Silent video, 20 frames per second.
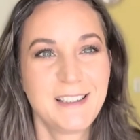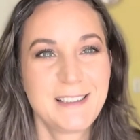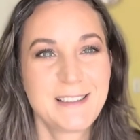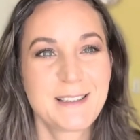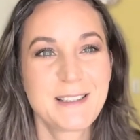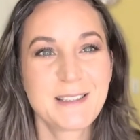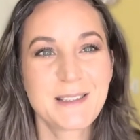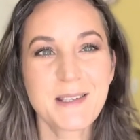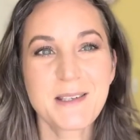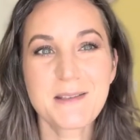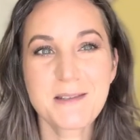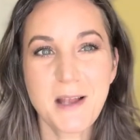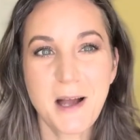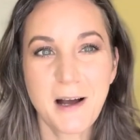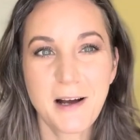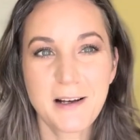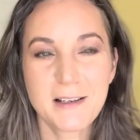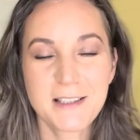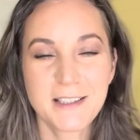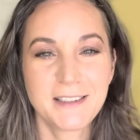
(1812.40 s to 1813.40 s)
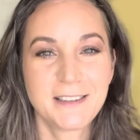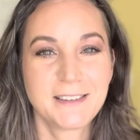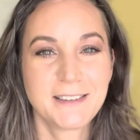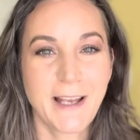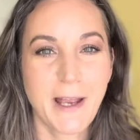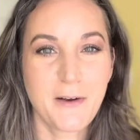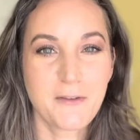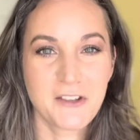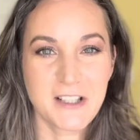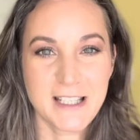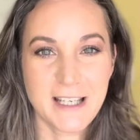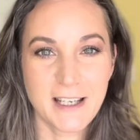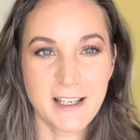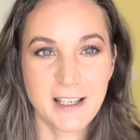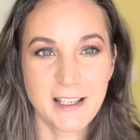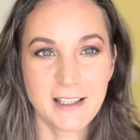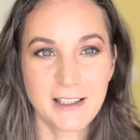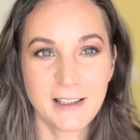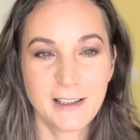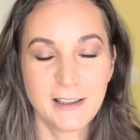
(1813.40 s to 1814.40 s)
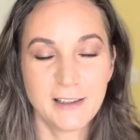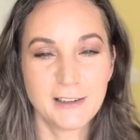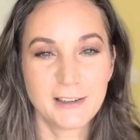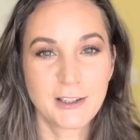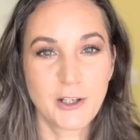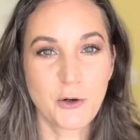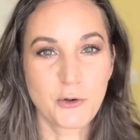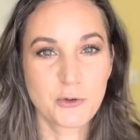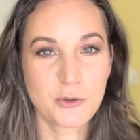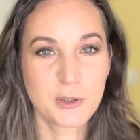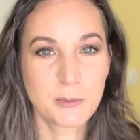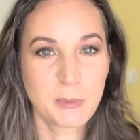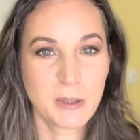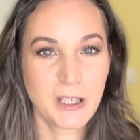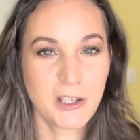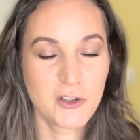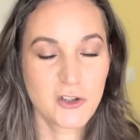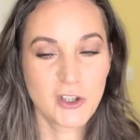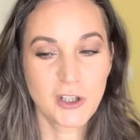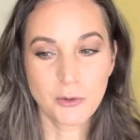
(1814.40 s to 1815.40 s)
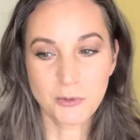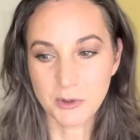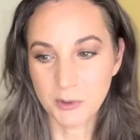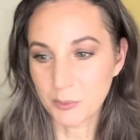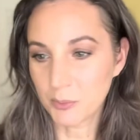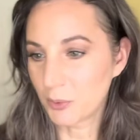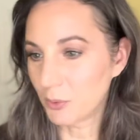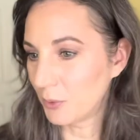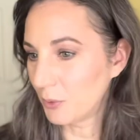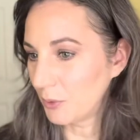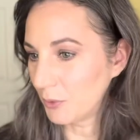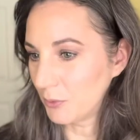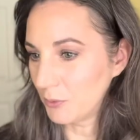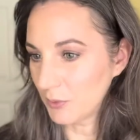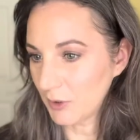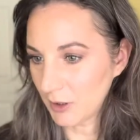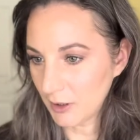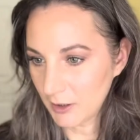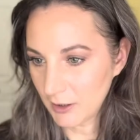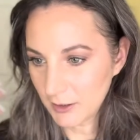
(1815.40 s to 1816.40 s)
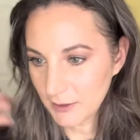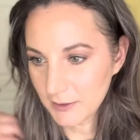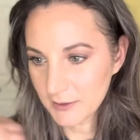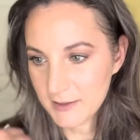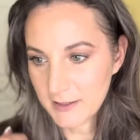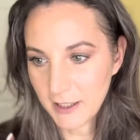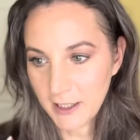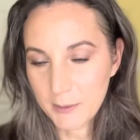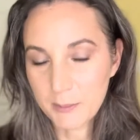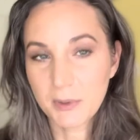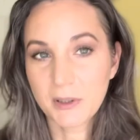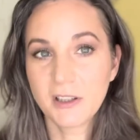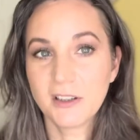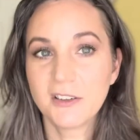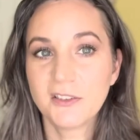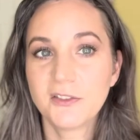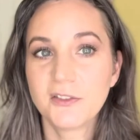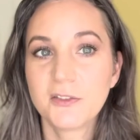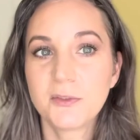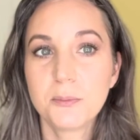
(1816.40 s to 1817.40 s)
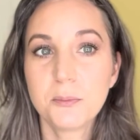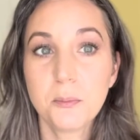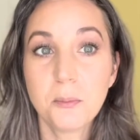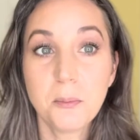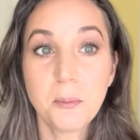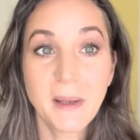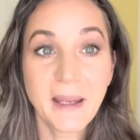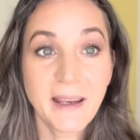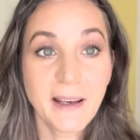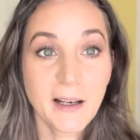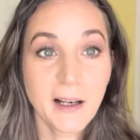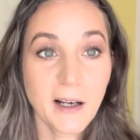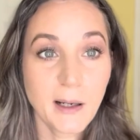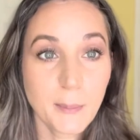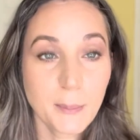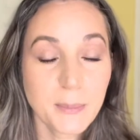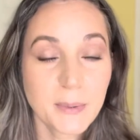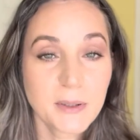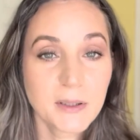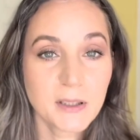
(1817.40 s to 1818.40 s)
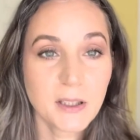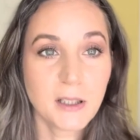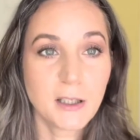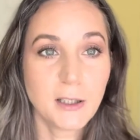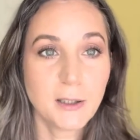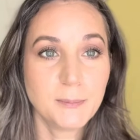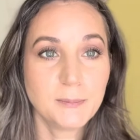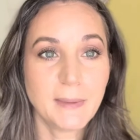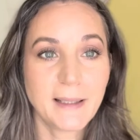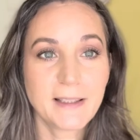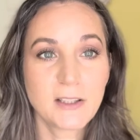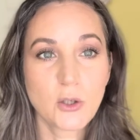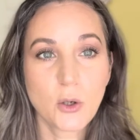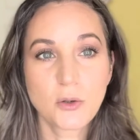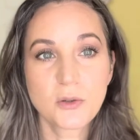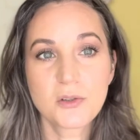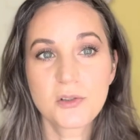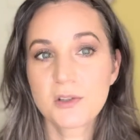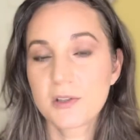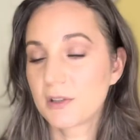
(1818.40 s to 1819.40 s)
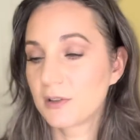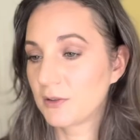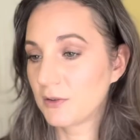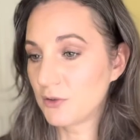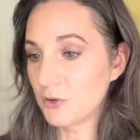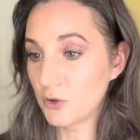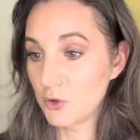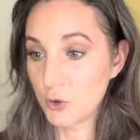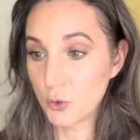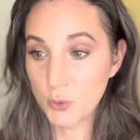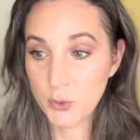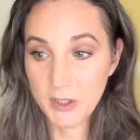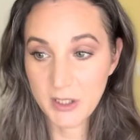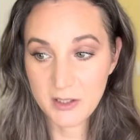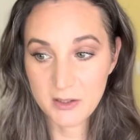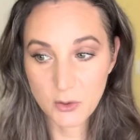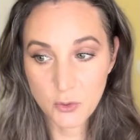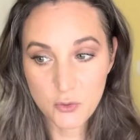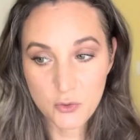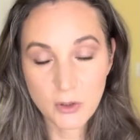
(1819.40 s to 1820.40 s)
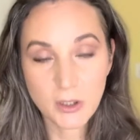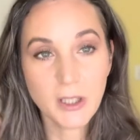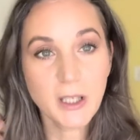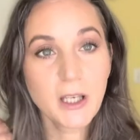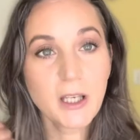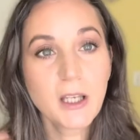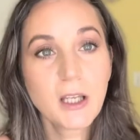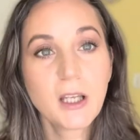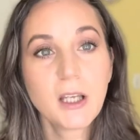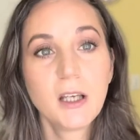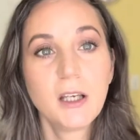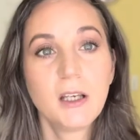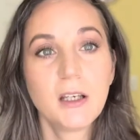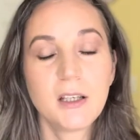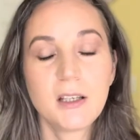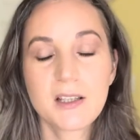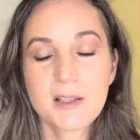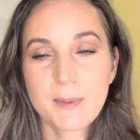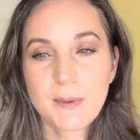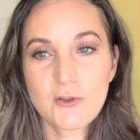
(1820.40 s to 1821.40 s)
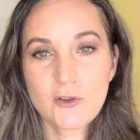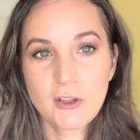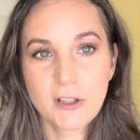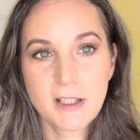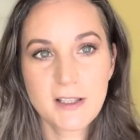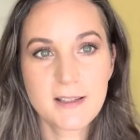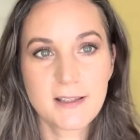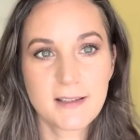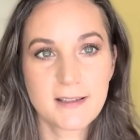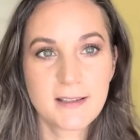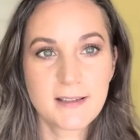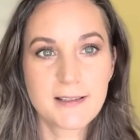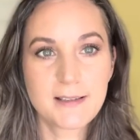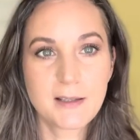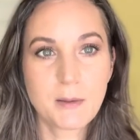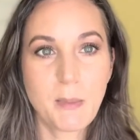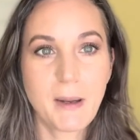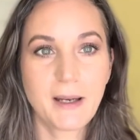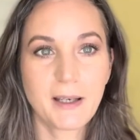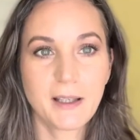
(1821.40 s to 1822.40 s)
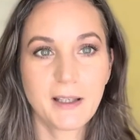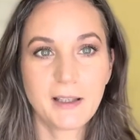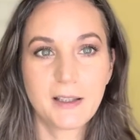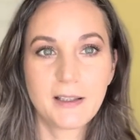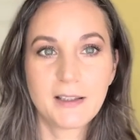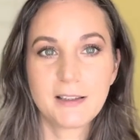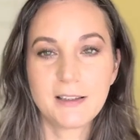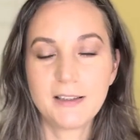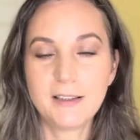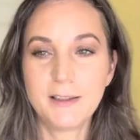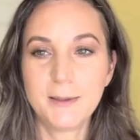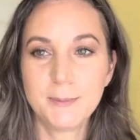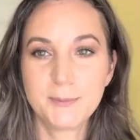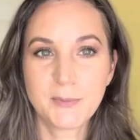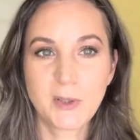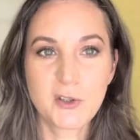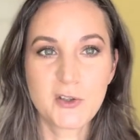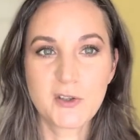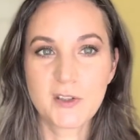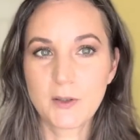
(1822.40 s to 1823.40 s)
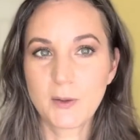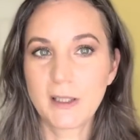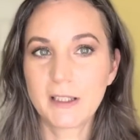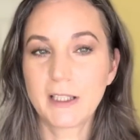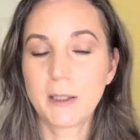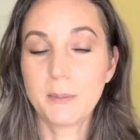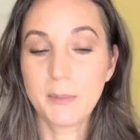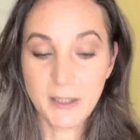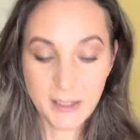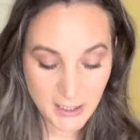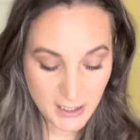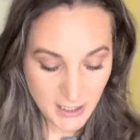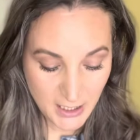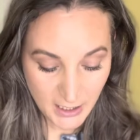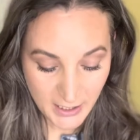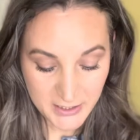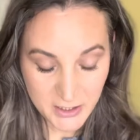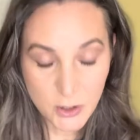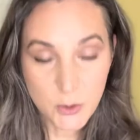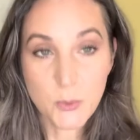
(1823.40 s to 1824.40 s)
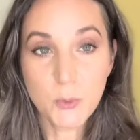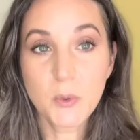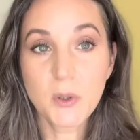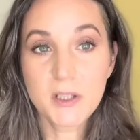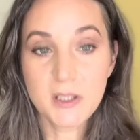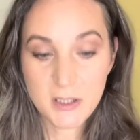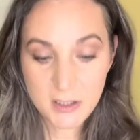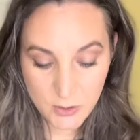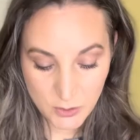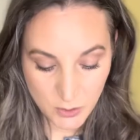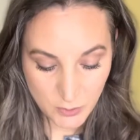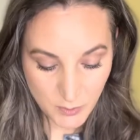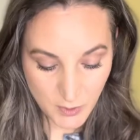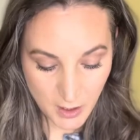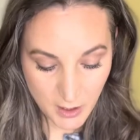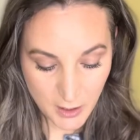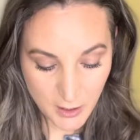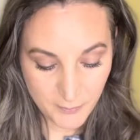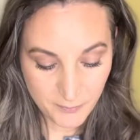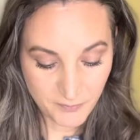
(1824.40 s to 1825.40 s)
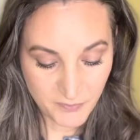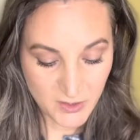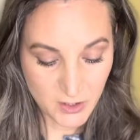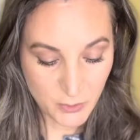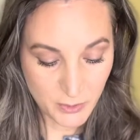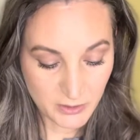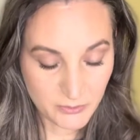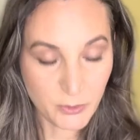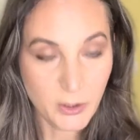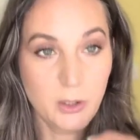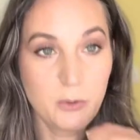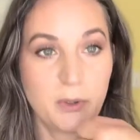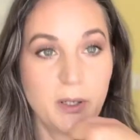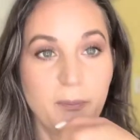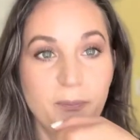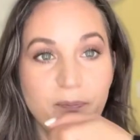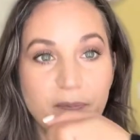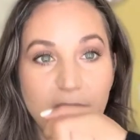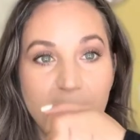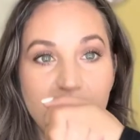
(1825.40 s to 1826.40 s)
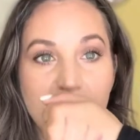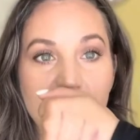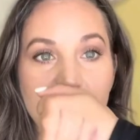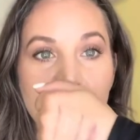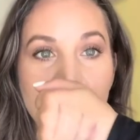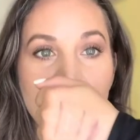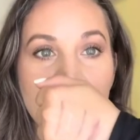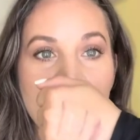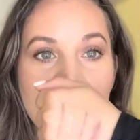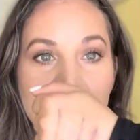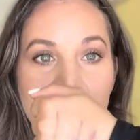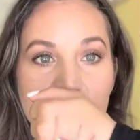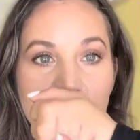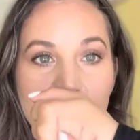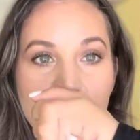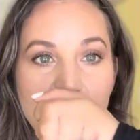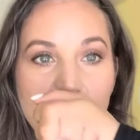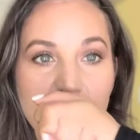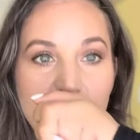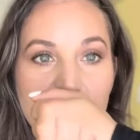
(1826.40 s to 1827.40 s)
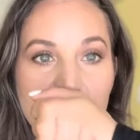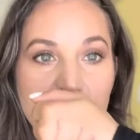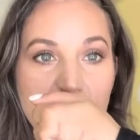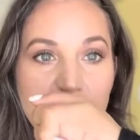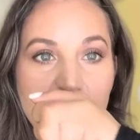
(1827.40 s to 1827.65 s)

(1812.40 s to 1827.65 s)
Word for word: This is not an everyday go to the beach, go to the pool type of makeup. I don't do these usually, especially since it's in the backyard. I just go like that, but I do want to do it for, oh yeah, let me show you this.